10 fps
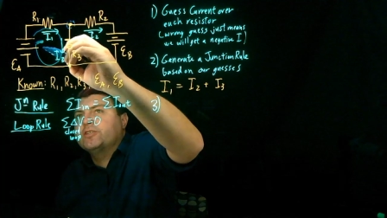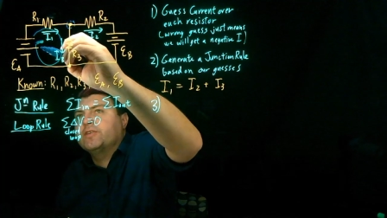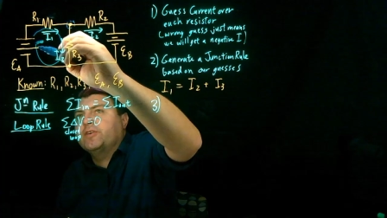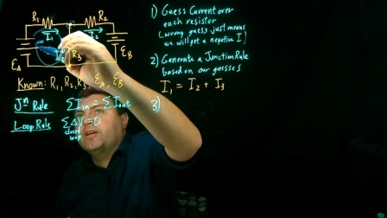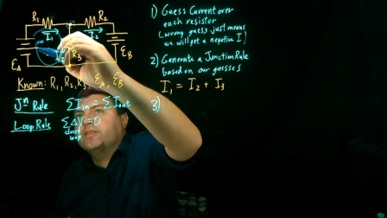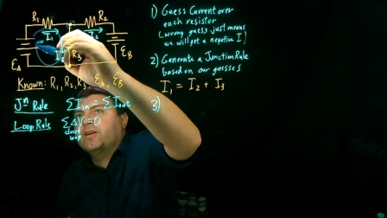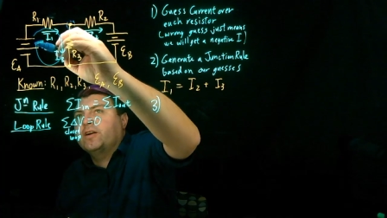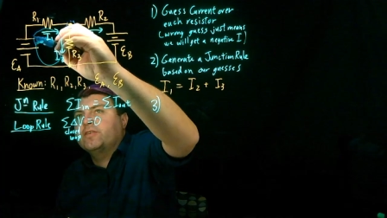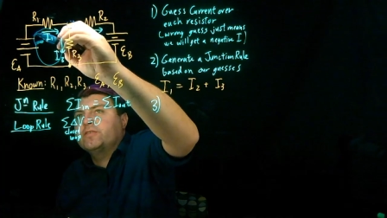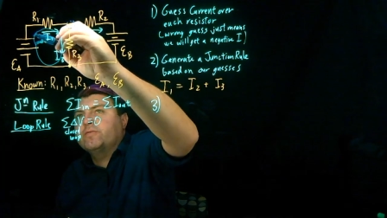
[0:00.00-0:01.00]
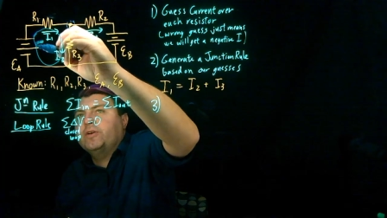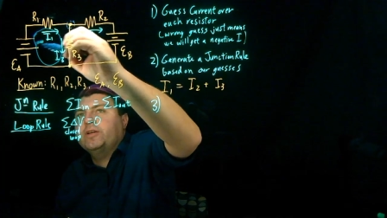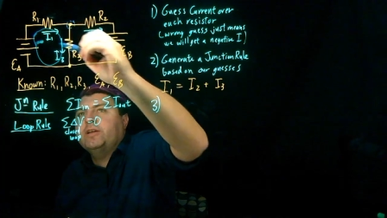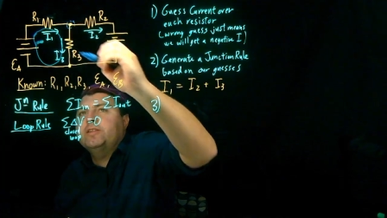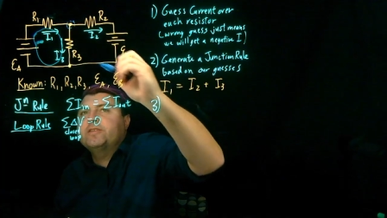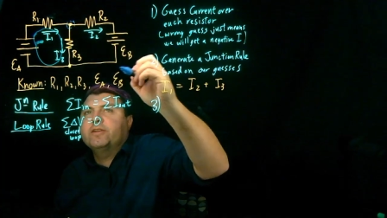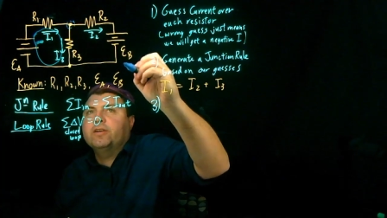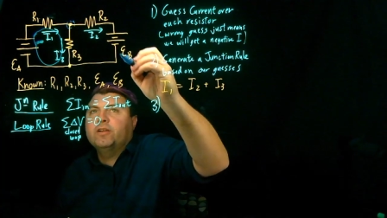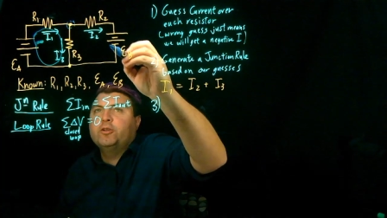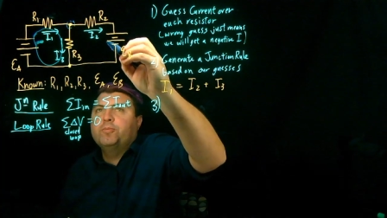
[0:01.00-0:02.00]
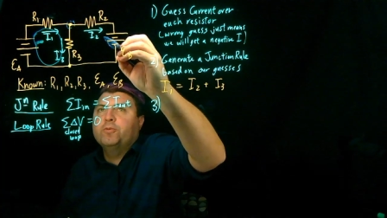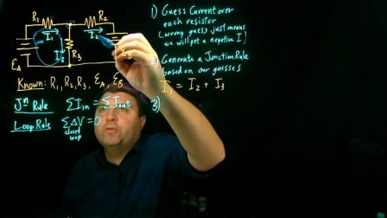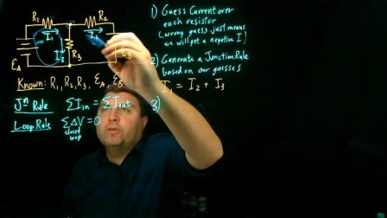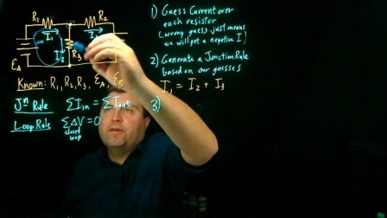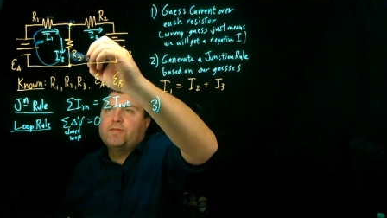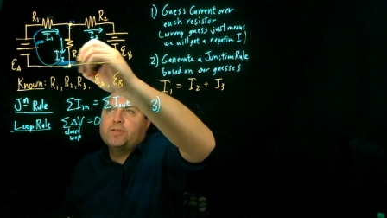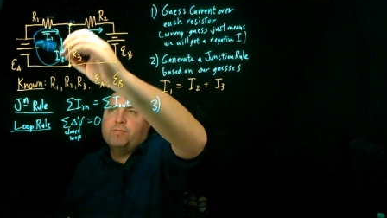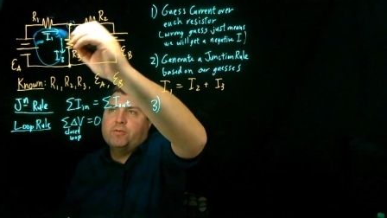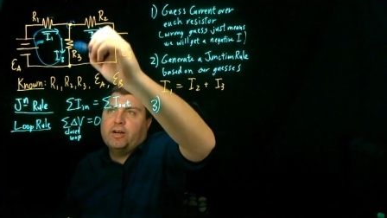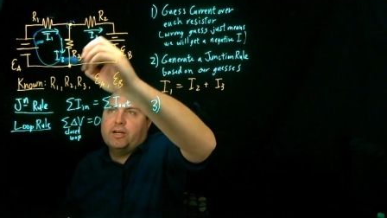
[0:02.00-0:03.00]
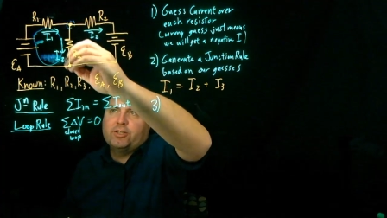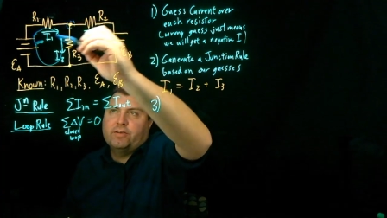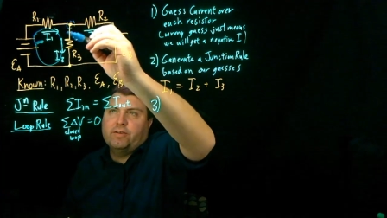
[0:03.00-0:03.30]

of it yet, sorry. So we could consider a loop rule of some direction,